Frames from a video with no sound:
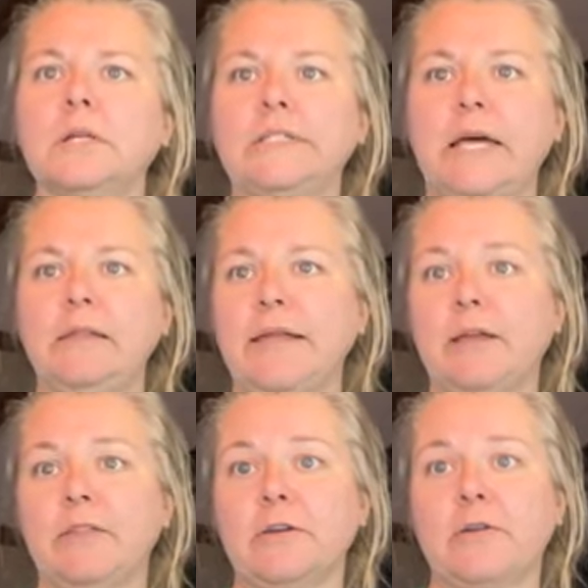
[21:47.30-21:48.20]
Because I
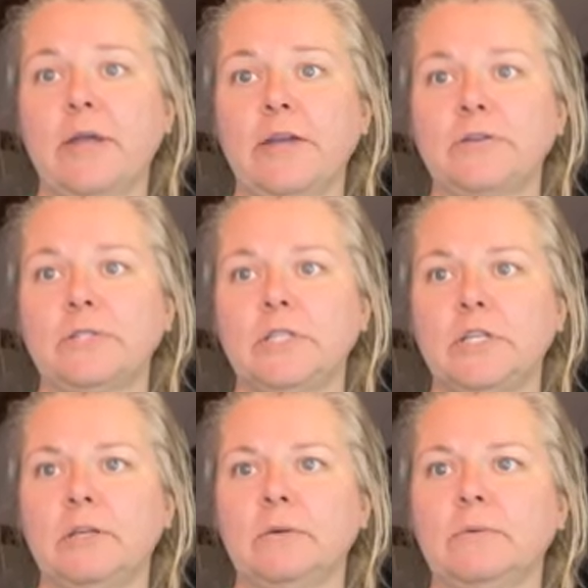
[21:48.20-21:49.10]
like other
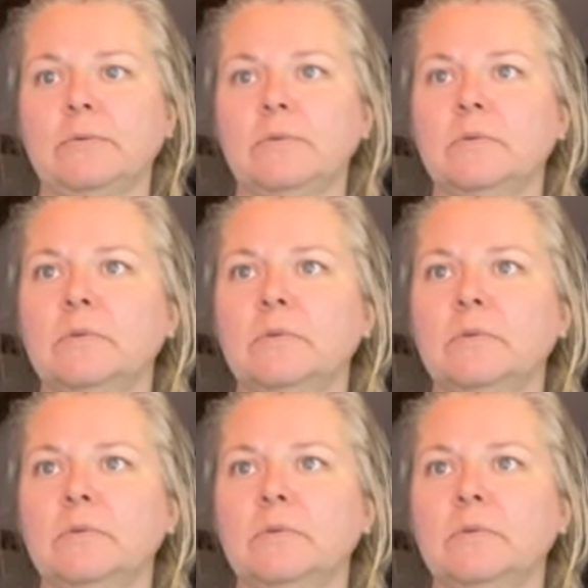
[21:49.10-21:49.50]
creators too.